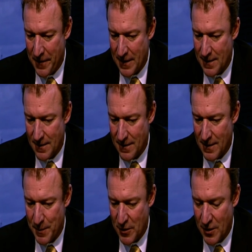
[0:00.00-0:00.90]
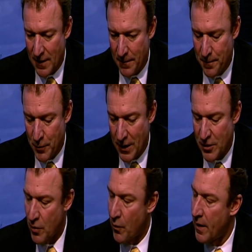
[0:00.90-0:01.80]
especially
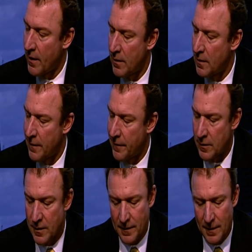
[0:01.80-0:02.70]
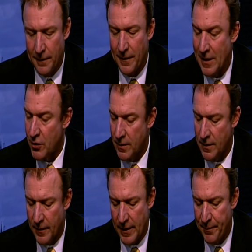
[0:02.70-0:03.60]
potentially running in a
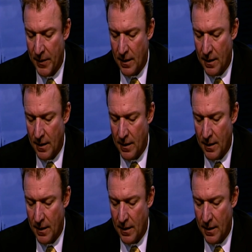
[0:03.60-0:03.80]
deflationary